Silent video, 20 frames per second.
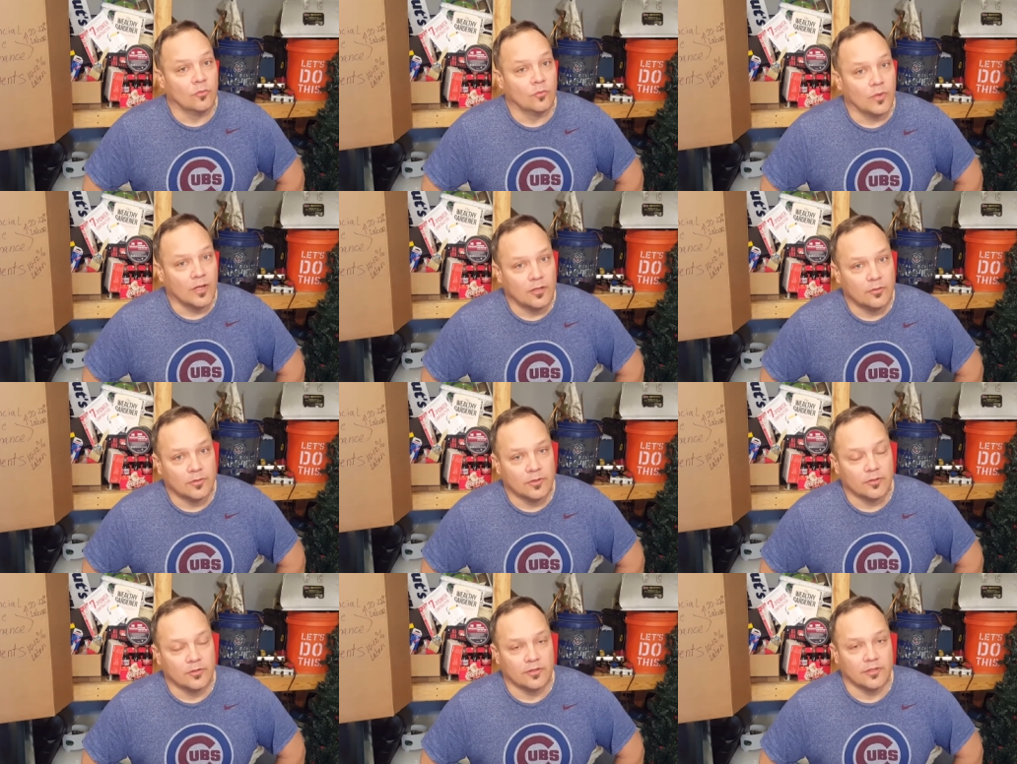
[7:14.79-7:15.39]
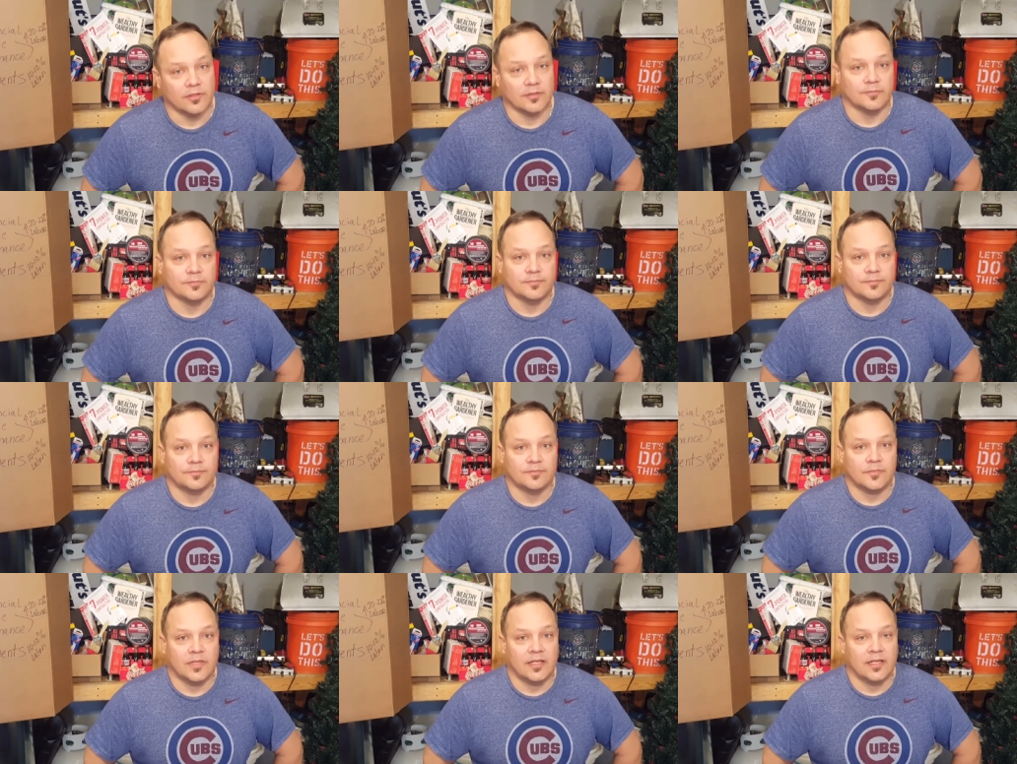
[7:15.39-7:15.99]
Well worth it.
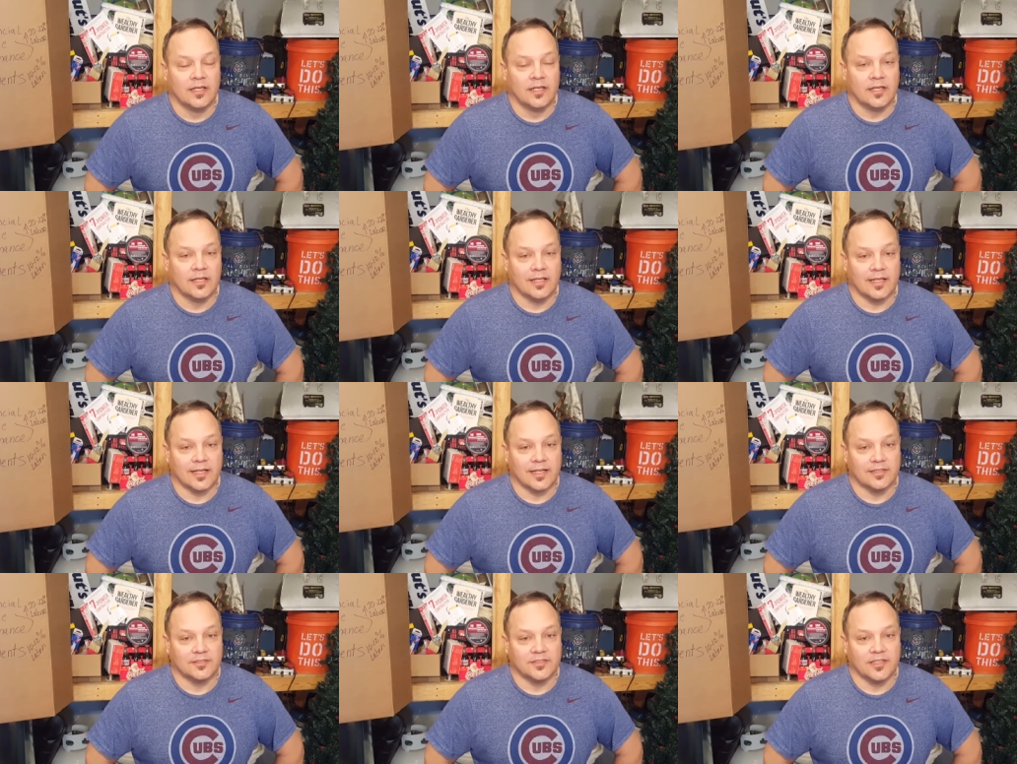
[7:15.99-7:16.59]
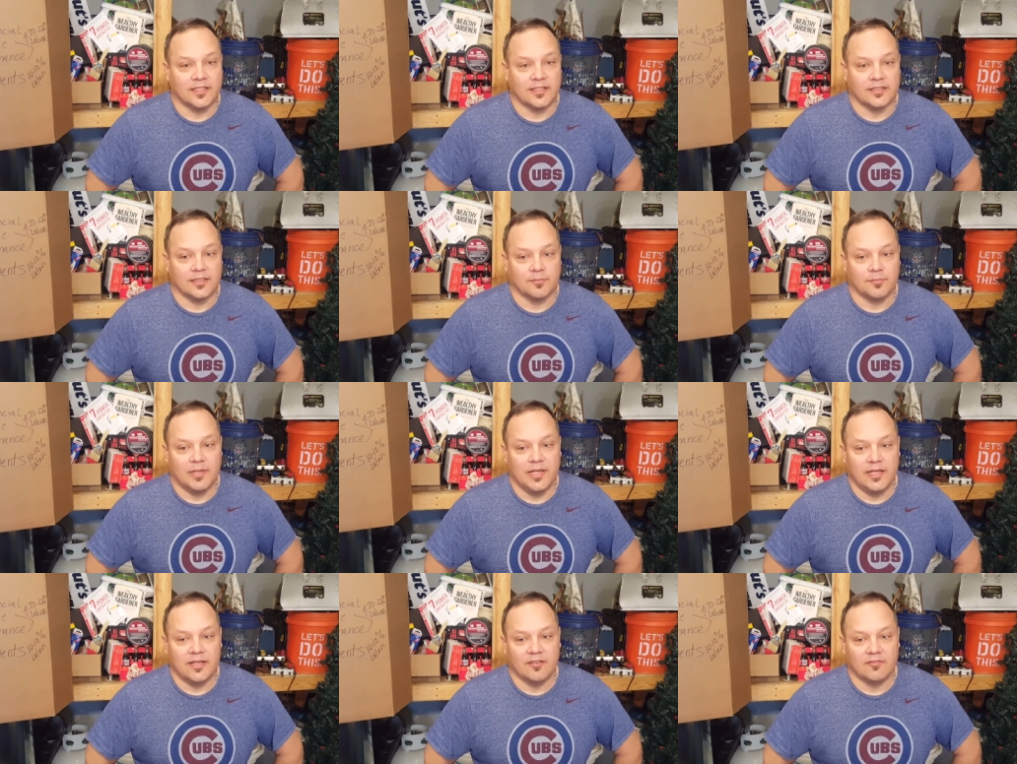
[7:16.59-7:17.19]
Like I said, at the
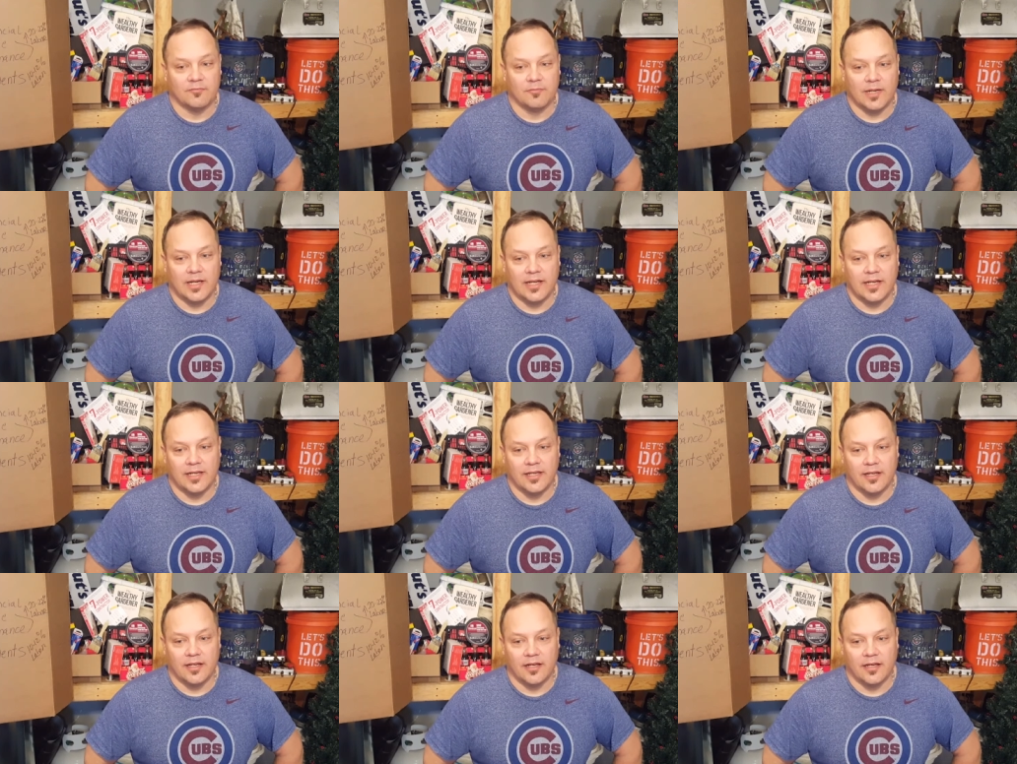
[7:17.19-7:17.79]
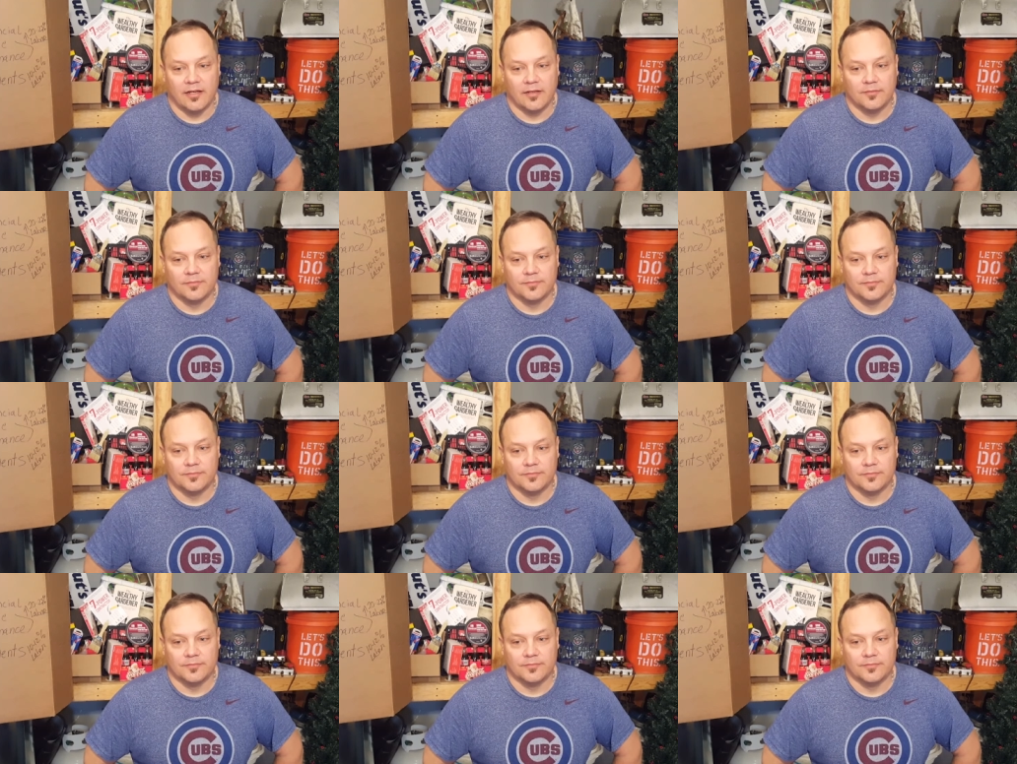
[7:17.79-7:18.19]
peak of my uh,